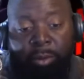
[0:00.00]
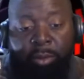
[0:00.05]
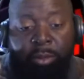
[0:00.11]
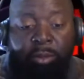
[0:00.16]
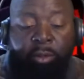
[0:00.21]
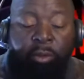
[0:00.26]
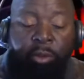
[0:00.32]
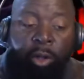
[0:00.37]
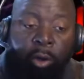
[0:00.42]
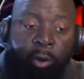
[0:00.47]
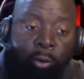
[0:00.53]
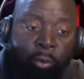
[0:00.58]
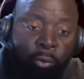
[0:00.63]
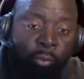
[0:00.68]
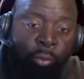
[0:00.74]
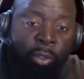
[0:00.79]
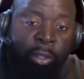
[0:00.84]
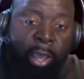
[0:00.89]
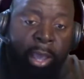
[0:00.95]

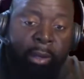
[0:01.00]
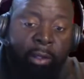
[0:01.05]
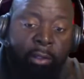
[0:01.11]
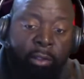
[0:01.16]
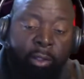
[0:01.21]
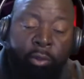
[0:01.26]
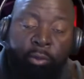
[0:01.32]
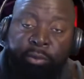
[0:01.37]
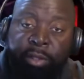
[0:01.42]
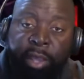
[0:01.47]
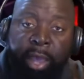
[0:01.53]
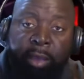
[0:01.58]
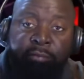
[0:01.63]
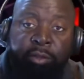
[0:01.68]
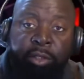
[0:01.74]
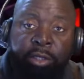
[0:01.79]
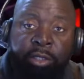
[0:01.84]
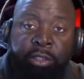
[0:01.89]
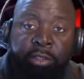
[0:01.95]
we got adults
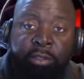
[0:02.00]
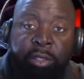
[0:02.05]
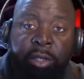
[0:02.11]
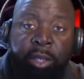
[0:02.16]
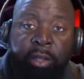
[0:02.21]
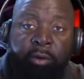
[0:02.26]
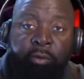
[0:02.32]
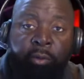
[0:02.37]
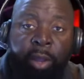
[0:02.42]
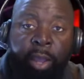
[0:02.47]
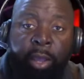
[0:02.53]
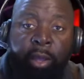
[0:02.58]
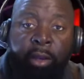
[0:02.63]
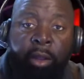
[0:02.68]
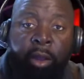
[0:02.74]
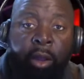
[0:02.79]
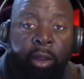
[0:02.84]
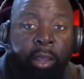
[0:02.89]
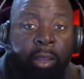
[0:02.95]
have guns laying
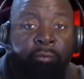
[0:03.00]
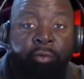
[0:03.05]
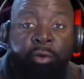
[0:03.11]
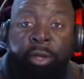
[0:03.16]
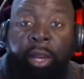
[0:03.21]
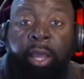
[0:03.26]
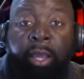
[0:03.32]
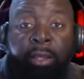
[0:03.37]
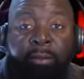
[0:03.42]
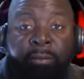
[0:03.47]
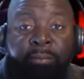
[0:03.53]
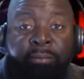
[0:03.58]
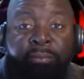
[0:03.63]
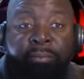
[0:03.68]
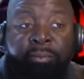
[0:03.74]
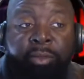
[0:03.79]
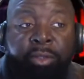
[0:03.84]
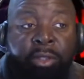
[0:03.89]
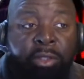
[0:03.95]
around every day.
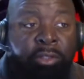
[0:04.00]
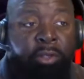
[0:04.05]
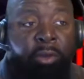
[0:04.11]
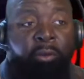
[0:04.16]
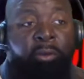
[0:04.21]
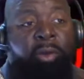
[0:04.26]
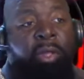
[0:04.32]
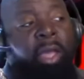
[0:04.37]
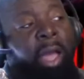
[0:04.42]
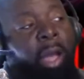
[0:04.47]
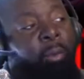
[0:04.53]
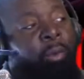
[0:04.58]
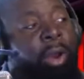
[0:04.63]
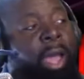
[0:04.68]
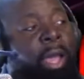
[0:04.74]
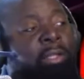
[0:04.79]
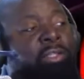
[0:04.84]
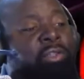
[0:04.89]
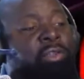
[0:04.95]
So I want
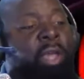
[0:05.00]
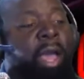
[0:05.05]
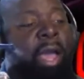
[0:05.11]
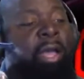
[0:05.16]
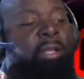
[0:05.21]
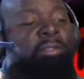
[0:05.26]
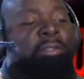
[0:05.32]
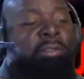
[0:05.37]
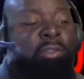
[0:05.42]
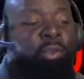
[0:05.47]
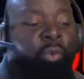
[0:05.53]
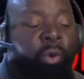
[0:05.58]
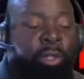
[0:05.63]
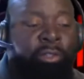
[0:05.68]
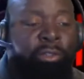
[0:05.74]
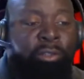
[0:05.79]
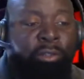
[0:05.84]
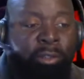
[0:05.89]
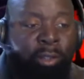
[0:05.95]
to ask you guys this
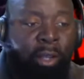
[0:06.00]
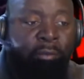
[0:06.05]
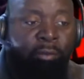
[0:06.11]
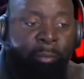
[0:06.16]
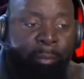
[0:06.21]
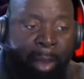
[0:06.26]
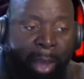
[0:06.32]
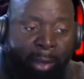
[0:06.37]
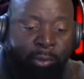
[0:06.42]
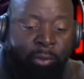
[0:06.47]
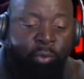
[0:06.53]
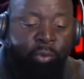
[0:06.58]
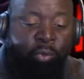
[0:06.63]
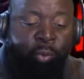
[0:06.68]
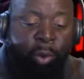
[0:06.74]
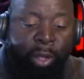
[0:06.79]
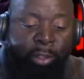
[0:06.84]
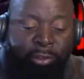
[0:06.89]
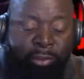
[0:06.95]
question, everybody who's
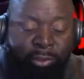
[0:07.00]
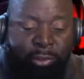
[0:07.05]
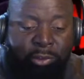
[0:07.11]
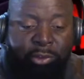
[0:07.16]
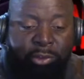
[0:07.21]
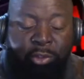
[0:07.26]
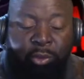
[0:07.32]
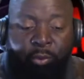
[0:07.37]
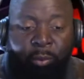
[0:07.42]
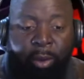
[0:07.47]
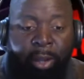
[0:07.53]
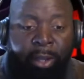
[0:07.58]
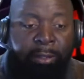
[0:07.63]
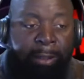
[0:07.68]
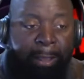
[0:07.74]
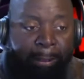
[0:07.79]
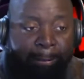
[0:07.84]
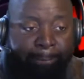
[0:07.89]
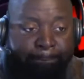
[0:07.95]
watching this show right
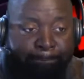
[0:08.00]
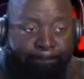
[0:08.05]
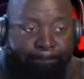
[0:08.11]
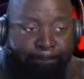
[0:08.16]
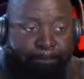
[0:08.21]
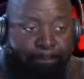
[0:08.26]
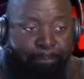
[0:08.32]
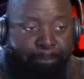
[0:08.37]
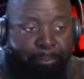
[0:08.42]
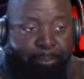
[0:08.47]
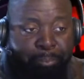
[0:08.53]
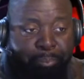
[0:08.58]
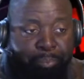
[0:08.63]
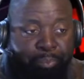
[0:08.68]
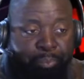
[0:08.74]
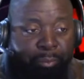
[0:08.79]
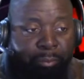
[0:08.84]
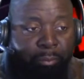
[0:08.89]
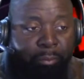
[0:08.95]
now.
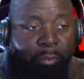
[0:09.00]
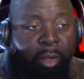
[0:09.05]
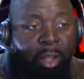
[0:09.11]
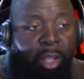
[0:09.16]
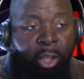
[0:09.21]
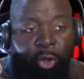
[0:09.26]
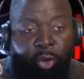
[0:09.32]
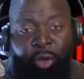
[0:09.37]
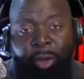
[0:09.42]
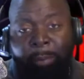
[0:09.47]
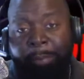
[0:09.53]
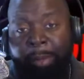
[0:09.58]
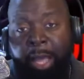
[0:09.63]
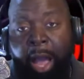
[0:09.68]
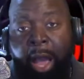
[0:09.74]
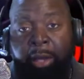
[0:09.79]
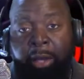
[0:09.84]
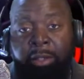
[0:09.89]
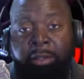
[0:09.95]
And you could be
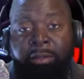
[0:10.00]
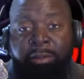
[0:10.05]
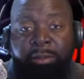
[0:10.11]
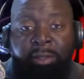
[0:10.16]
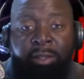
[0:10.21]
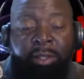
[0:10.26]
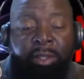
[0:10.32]
honest,